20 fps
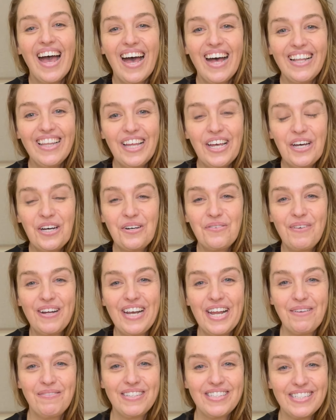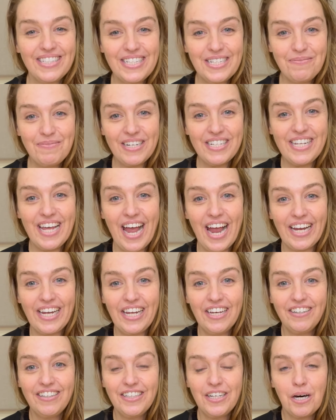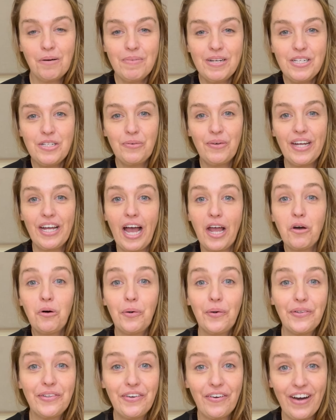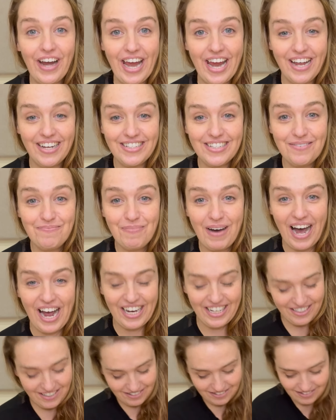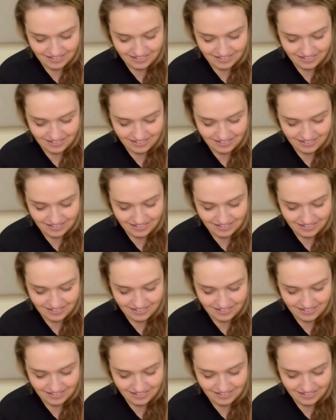Hello, my name is Linda McDaniel, and I'll be doing I Hold Your Hand in Mine.